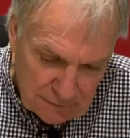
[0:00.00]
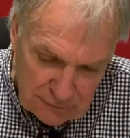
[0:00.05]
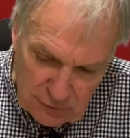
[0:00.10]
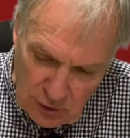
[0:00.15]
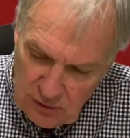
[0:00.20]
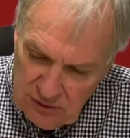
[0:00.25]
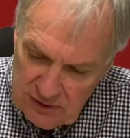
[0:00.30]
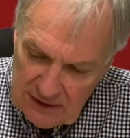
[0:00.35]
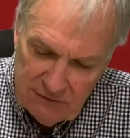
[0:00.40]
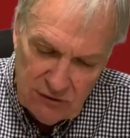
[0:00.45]

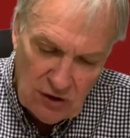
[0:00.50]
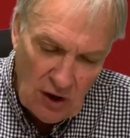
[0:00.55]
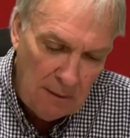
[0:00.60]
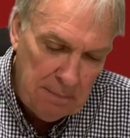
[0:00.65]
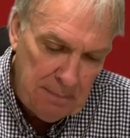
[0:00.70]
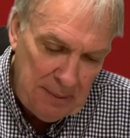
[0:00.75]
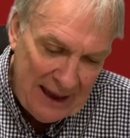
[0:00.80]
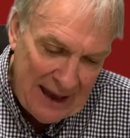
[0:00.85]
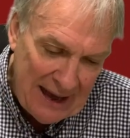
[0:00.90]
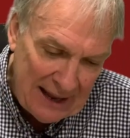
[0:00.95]
front, they've
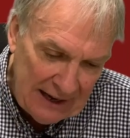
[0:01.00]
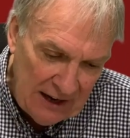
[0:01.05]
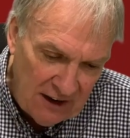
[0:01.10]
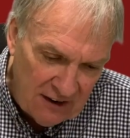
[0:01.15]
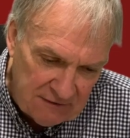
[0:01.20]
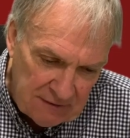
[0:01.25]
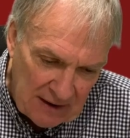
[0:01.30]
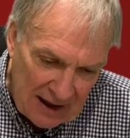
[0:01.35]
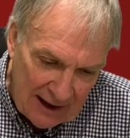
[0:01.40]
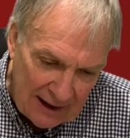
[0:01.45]
got a pairing
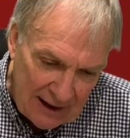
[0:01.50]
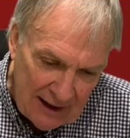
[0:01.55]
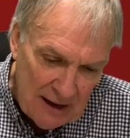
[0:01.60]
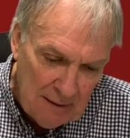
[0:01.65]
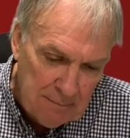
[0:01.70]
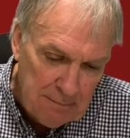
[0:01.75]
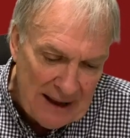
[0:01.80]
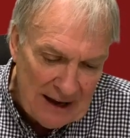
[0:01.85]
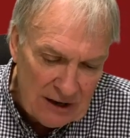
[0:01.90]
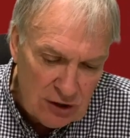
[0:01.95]
of
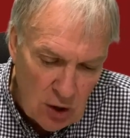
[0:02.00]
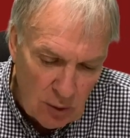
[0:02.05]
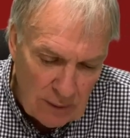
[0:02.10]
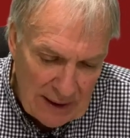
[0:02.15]
Paco